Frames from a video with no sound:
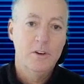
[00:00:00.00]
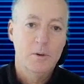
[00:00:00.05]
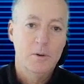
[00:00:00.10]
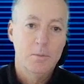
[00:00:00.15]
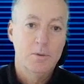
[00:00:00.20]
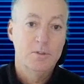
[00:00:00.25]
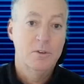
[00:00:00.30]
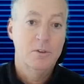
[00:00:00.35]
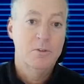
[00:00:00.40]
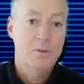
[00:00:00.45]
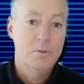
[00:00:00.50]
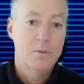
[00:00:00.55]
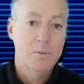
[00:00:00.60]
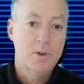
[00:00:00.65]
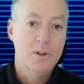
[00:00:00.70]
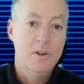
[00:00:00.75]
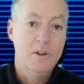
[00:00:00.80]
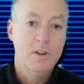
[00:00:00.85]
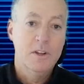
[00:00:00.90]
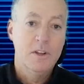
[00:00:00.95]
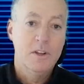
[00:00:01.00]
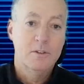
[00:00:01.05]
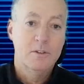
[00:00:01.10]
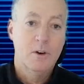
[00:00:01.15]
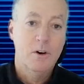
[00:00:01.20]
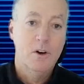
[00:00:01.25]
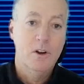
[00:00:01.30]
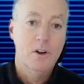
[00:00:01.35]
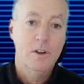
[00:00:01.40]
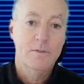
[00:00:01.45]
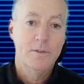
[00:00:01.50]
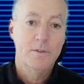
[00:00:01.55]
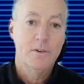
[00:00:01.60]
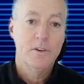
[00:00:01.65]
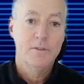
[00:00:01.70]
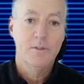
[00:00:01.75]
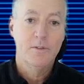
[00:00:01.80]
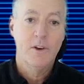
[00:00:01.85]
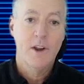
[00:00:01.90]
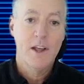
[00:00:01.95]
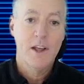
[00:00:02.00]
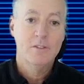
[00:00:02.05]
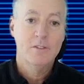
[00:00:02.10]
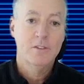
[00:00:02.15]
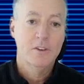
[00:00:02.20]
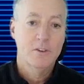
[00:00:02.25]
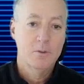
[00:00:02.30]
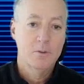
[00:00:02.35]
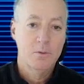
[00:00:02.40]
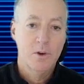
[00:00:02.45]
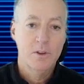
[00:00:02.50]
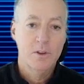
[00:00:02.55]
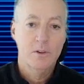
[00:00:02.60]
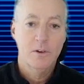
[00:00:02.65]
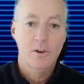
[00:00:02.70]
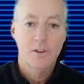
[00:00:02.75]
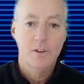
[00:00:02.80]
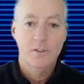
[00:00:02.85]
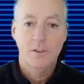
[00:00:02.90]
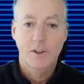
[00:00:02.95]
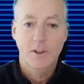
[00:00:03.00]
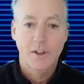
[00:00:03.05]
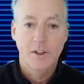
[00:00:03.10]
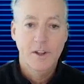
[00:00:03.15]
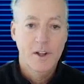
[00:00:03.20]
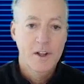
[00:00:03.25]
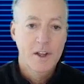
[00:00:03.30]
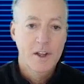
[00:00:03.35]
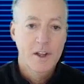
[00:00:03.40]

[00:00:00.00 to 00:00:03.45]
or observability into all of your different assets, whether it's a